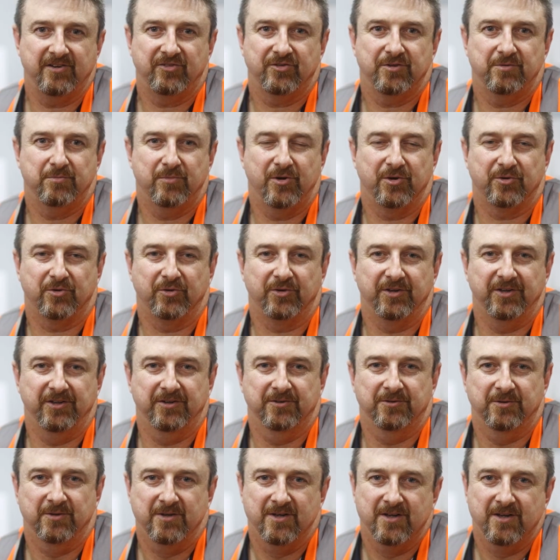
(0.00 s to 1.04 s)
so I'm Michael
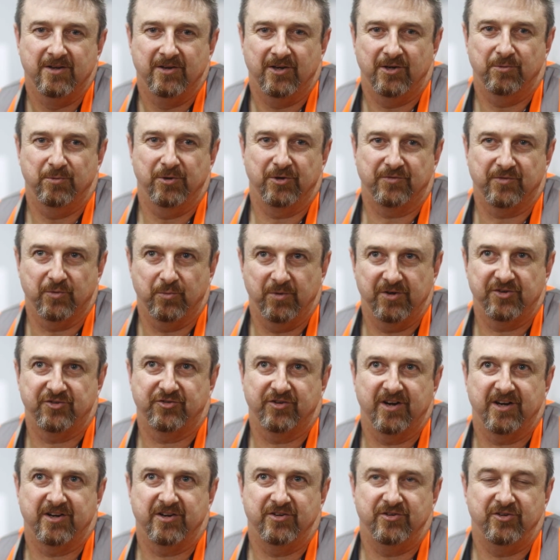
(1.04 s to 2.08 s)
Gil. I work for
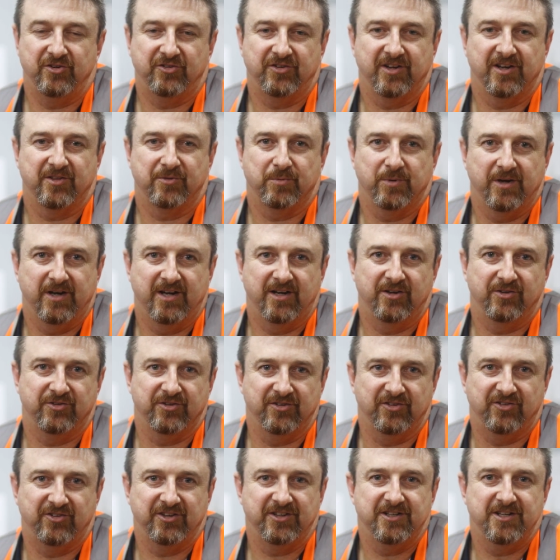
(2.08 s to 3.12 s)
Westtrack in New South Wales
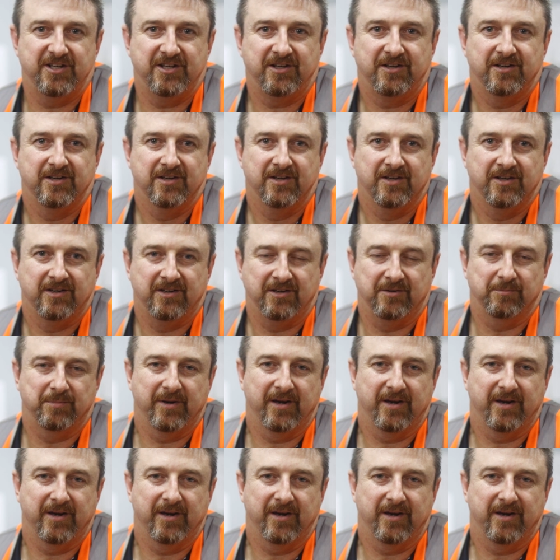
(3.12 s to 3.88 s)
in Sydney, in